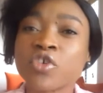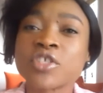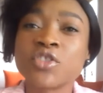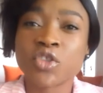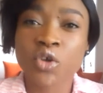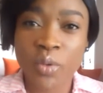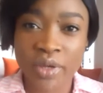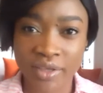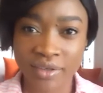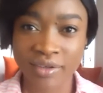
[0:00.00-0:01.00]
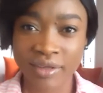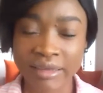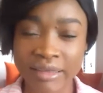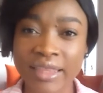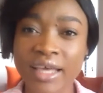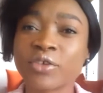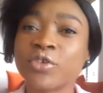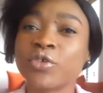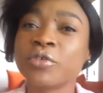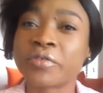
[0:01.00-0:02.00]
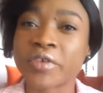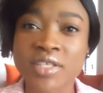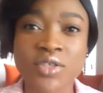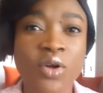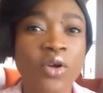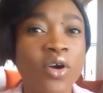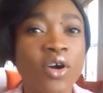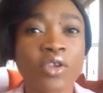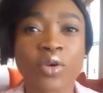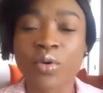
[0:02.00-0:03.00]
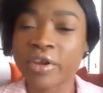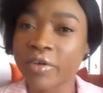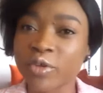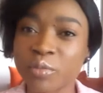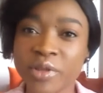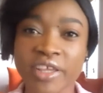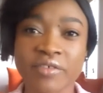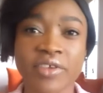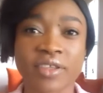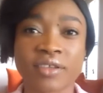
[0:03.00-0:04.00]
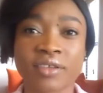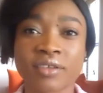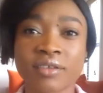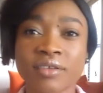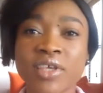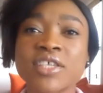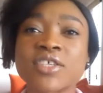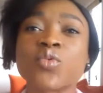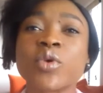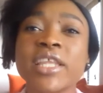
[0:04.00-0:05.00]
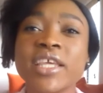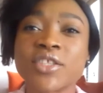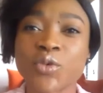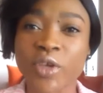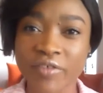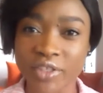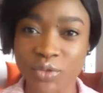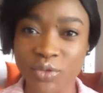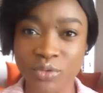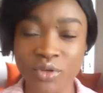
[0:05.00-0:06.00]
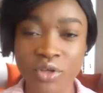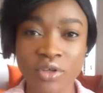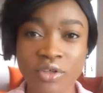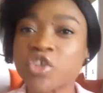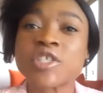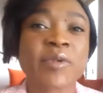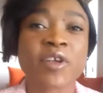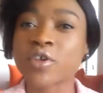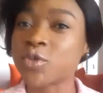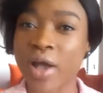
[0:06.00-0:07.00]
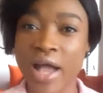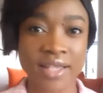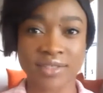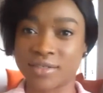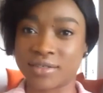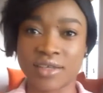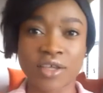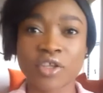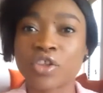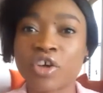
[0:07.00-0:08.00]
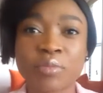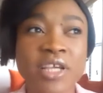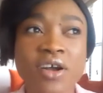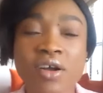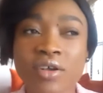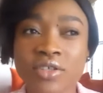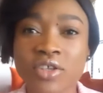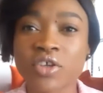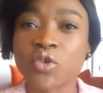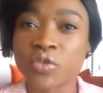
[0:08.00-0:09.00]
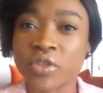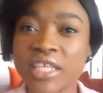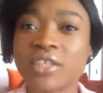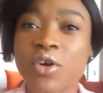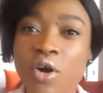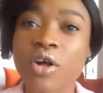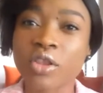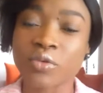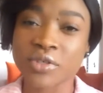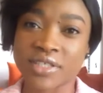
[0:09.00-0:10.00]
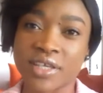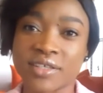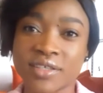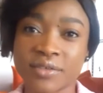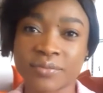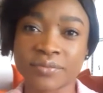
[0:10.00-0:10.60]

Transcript: knowing that the universe or God or whatever you believe in is willing to give it to you just because you asked, not because you did all those things.